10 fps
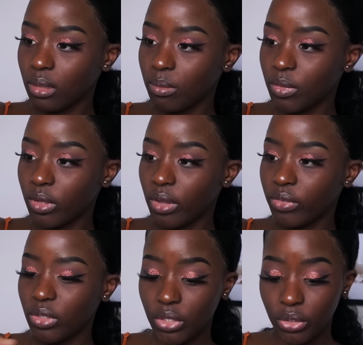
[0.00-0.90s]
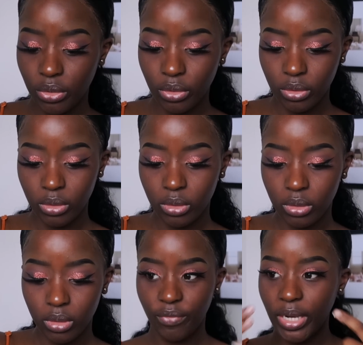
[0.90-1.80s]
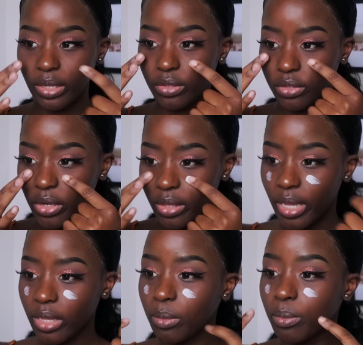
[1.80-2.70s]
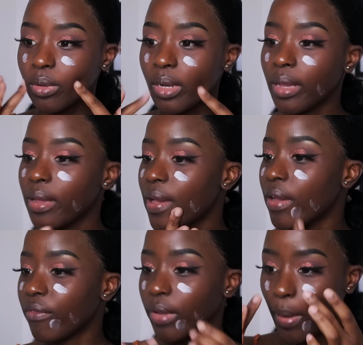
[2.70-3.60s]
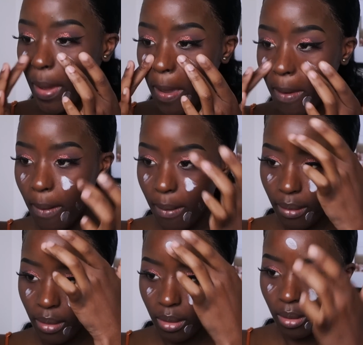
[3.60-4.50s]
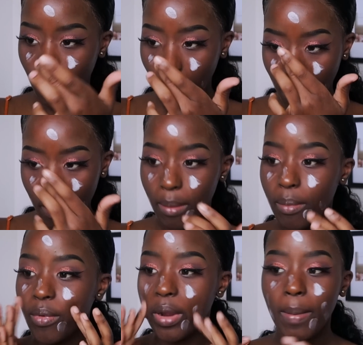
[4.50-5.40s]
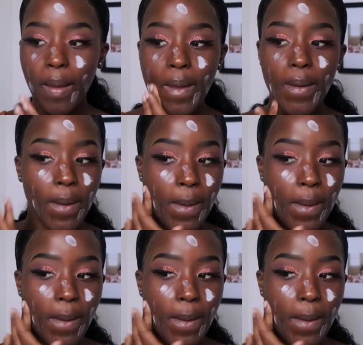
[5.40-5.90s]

I'm gonna go for 2. The videos show that you pull it everywhere, pretty much.